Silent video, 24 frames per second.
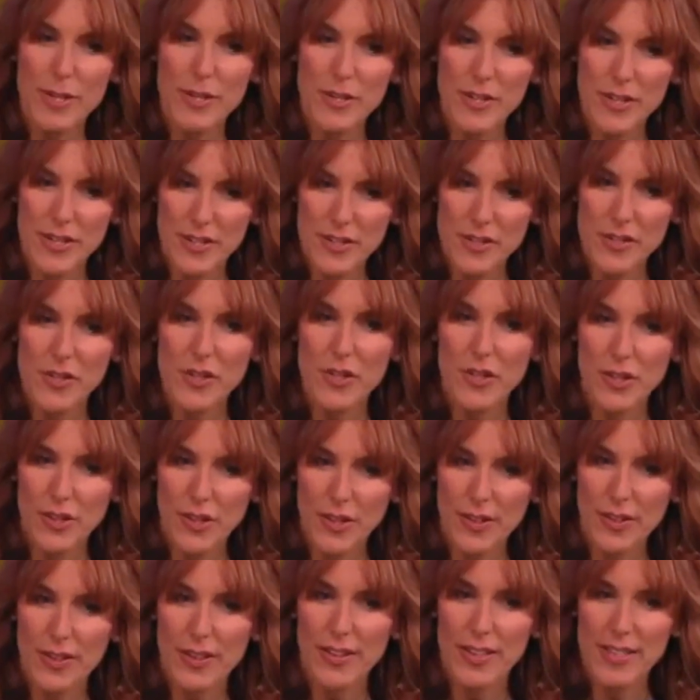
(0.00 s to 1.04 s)
Reardon took
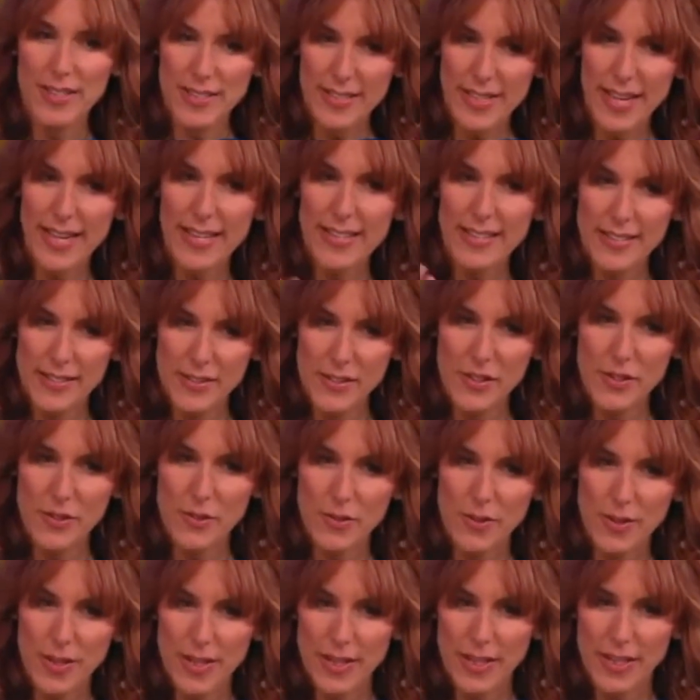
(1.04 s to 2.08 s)
this case
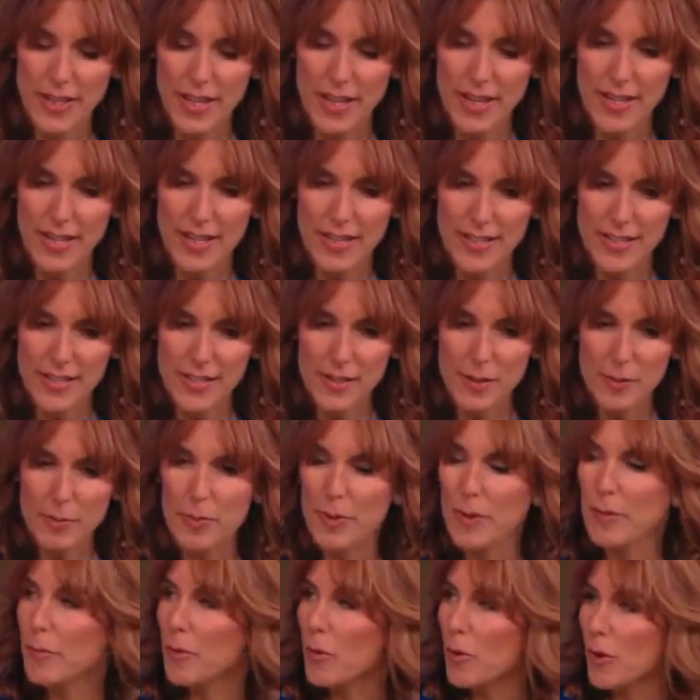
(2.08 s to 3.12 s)
to the
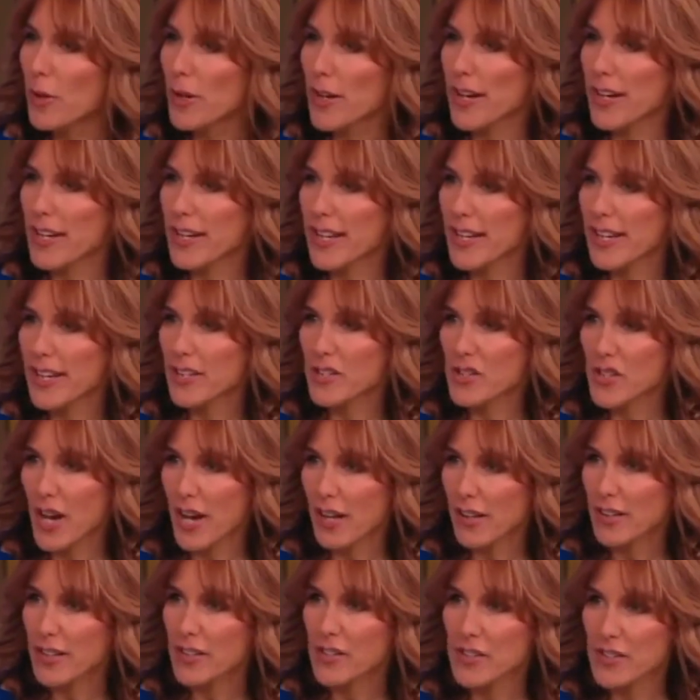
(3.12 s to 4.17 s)
Supreme Court and he
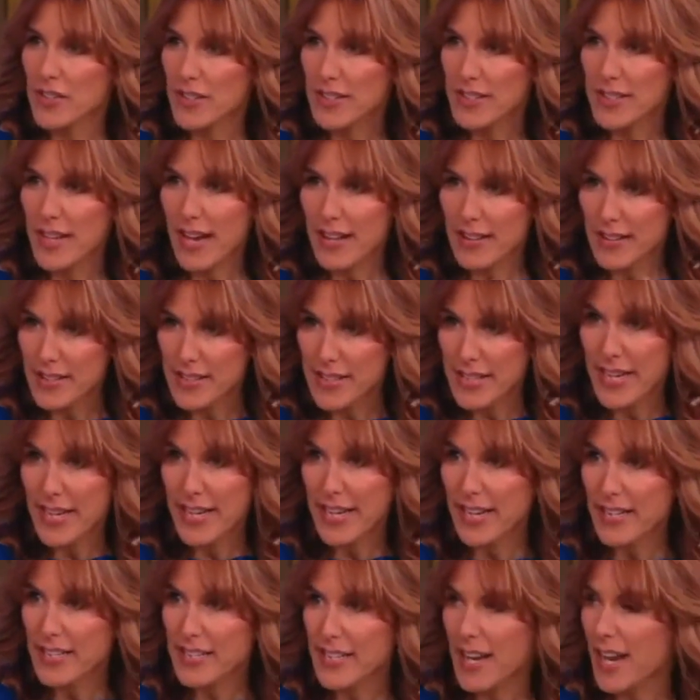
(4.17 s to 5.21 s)
challenged the
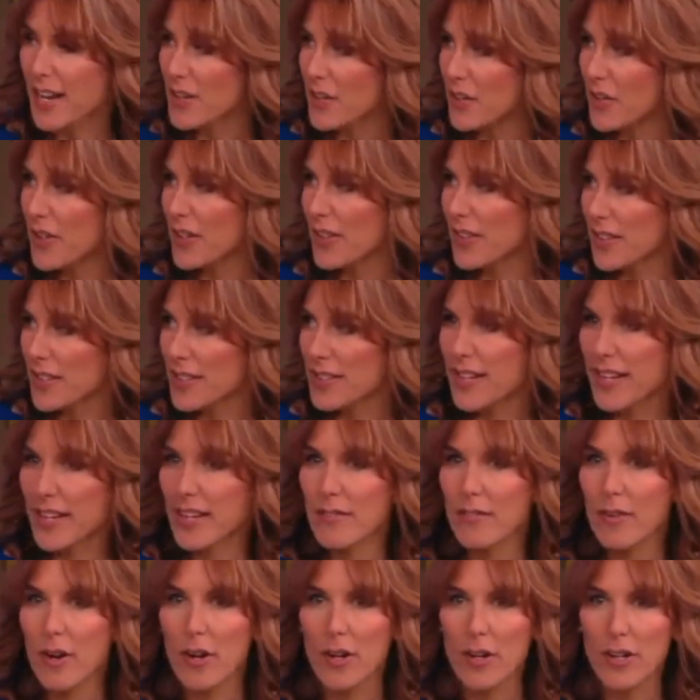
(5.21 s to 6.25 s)
DNA statute in the state
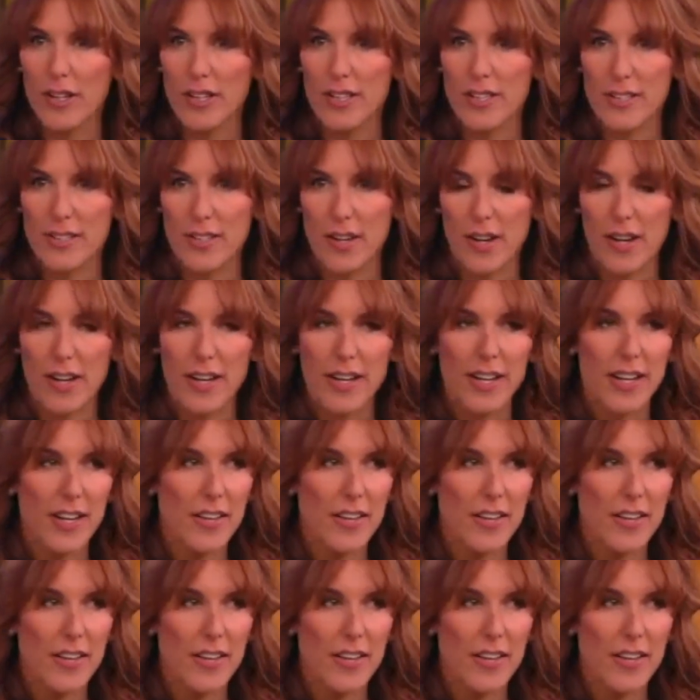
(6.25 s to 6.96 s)
of Arkansas,